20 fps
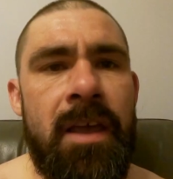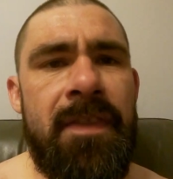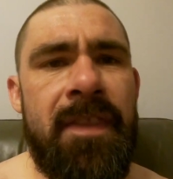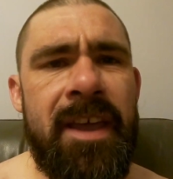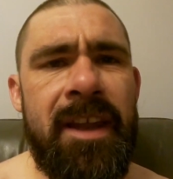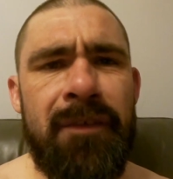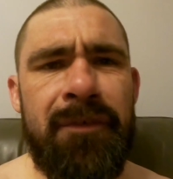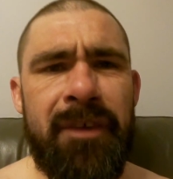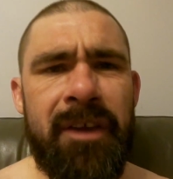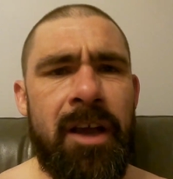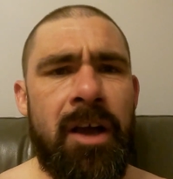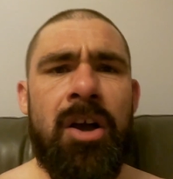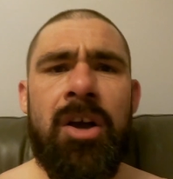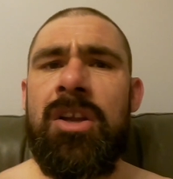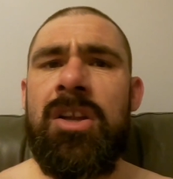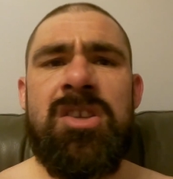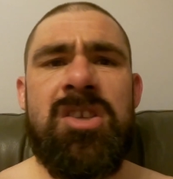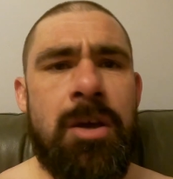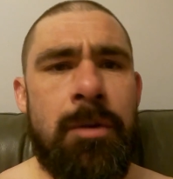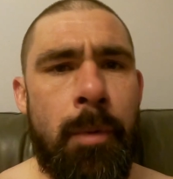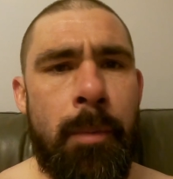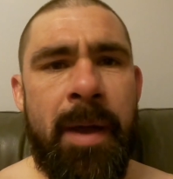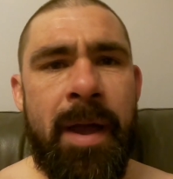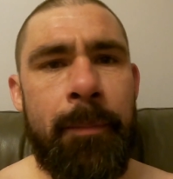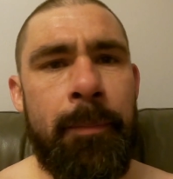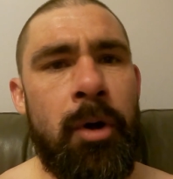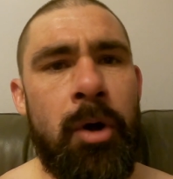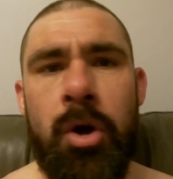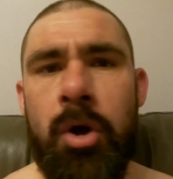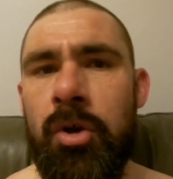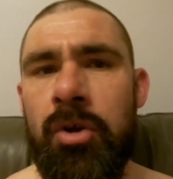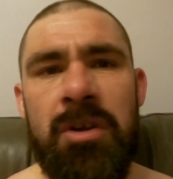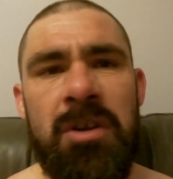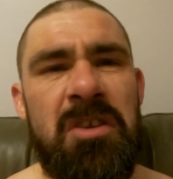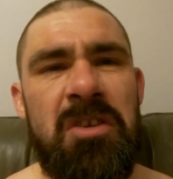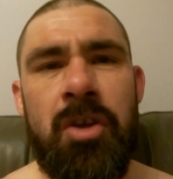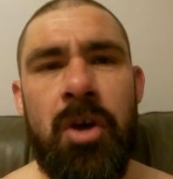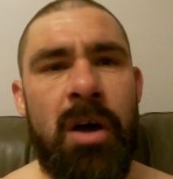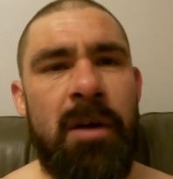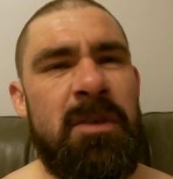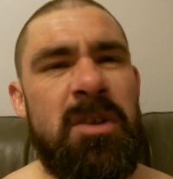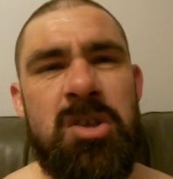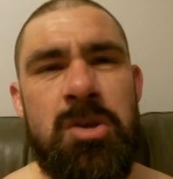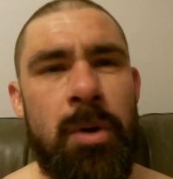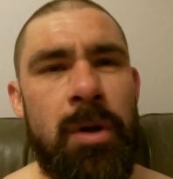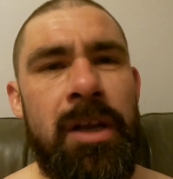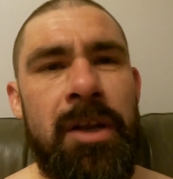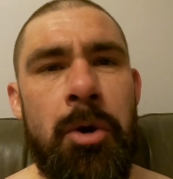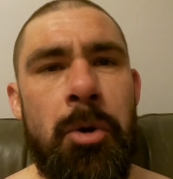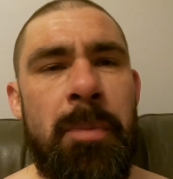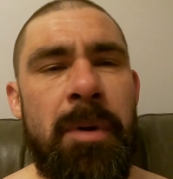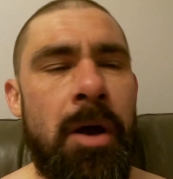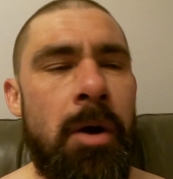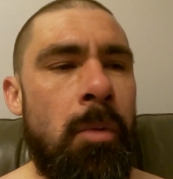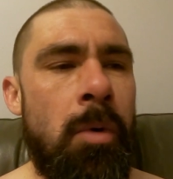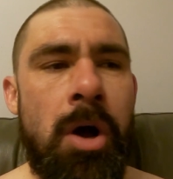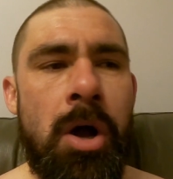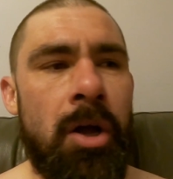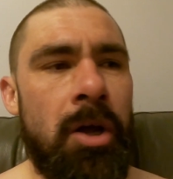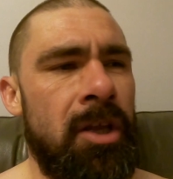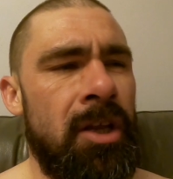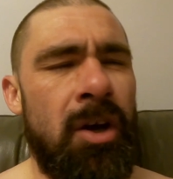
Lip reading: And then I think I'm going to turn my MacBook on and dive into a little bit of work.